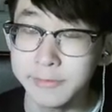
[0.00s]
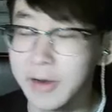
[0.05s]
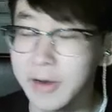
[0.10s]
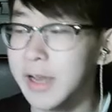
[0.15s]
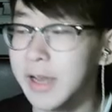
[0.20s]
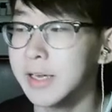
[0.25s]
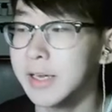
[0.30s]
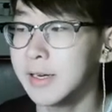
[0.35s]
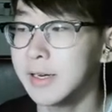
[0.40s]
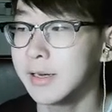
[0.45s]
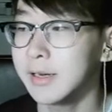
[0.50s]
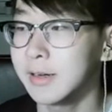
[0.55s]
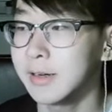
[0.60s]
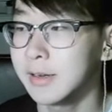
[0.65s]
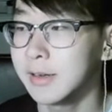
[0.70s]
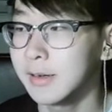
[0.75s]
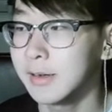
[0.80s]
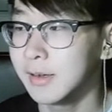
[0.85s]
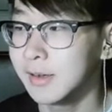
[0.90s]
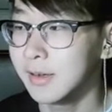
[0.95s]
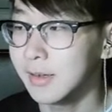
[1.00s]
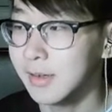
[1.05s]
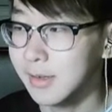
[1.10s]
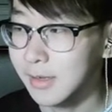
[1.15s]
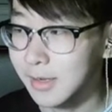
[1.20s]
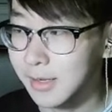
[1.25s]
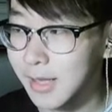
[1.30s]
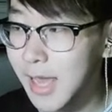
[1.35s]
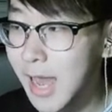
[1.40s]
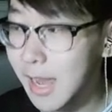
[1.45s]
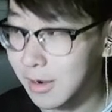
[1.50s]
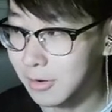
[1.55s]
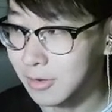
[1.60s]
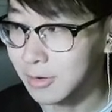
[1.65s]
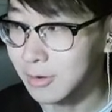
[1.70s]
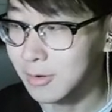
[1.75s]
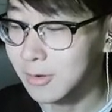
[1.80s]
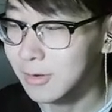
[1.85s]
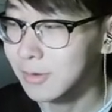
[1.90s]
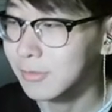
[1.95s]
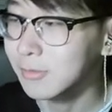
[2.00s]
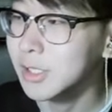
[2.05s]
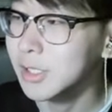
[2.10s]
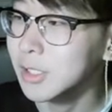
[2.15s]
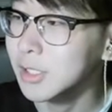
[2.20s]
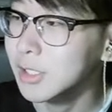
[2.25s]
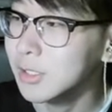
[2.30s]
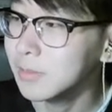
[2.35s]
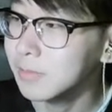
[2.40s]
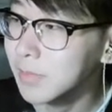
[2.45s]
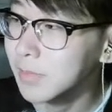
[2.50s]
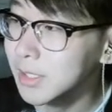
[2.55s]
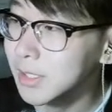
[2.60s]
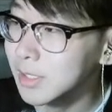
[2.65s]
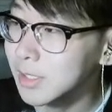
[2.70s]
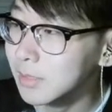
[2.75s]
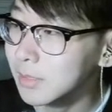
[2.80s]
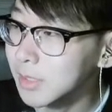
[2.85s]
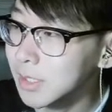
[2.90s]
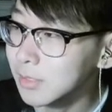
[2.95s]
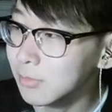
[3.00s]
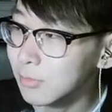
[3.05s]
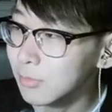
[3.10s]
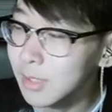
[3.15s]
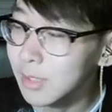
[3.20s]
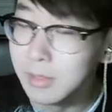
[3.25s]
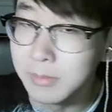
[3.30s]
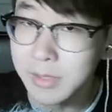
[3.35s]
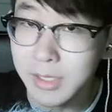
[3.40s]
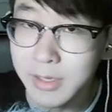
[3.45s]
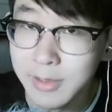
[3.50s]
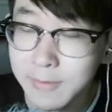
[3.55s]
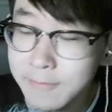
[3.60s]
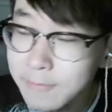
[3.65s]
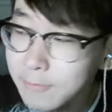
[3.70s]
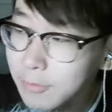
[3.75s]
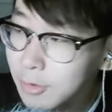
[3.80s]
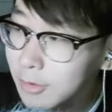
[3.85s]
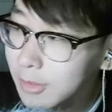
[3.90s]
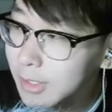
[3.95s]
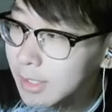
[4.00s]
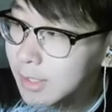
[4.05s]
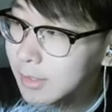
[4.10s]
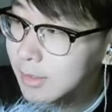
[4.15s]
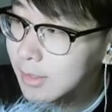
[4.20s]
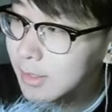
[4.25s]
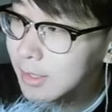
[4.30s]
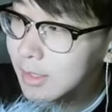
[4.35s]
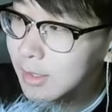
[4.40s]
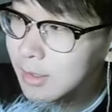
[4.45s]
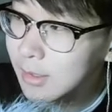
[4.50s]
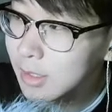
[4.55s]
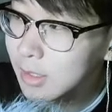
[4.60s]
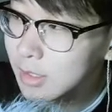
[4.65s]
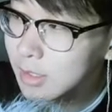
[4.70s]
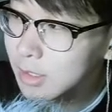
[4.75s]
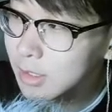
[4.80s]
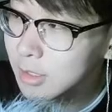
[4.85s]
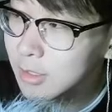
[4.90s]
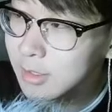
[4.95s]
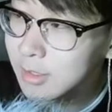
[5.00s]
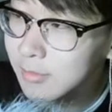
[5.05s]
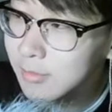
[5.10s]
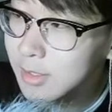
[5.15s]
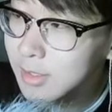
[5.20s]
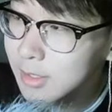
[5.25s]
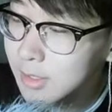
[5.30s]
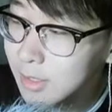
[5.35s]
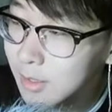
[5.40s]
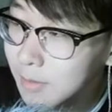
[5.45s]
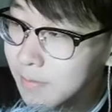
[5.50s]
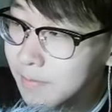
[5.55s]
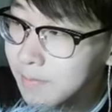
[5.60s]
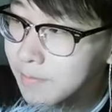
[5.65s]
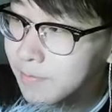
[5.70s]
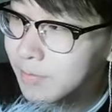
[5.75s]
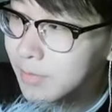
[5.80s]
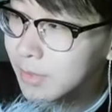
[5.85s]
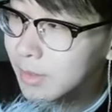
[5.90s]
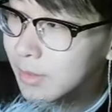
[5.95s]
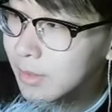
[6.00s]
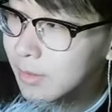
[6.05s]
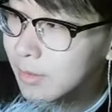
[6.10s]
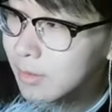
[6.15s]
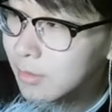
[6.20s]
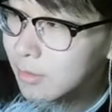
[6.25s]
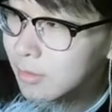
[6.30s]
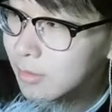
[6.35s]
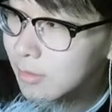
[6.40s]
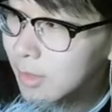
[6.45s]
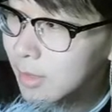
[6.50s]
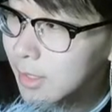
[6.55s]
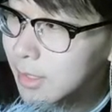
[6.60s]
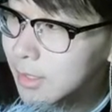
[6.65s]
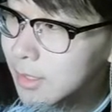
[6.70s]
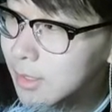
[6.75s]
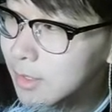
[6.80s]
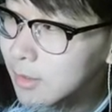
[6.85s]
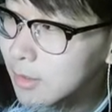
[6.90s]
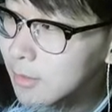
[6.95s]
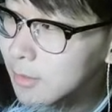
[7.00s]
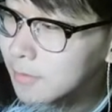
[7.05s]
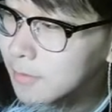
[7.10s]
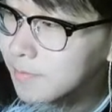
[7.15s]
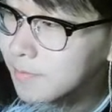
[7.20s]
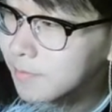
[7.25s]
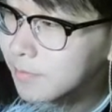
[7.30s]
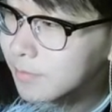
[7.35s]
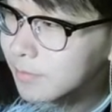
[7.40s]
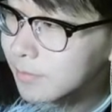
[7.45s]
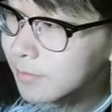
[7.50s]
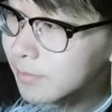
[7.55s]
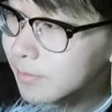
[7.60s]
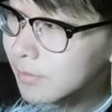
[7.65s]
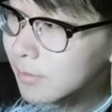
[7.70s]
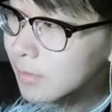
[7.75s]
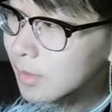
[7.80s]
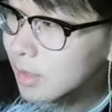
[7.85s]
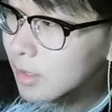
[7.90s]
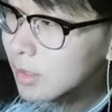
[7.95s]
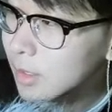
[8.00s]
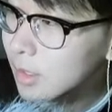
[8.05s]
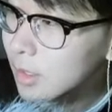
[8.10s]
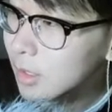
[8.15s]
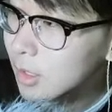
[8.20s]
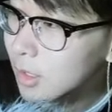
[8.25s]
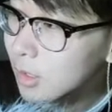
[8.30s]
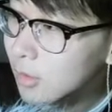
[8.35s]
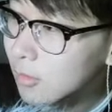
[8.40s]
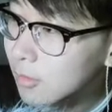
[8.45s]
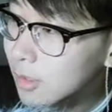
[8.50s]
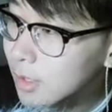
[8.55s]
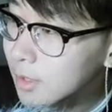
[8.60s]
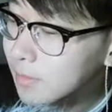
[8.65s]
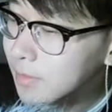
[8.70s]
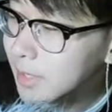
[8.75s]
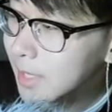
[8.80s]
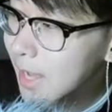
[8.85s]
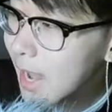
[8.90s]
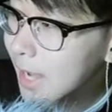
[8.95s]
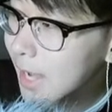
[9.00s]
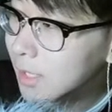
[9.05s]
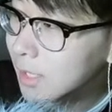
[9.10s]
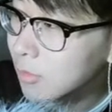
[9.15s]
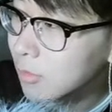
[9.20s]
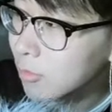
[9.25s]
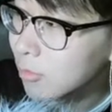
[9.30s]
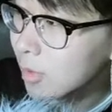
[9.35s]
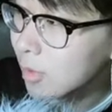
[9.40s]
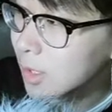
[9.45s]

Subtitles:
via adder, which basically means we're going to be inverting the digits of the sum right here. We're going to be adding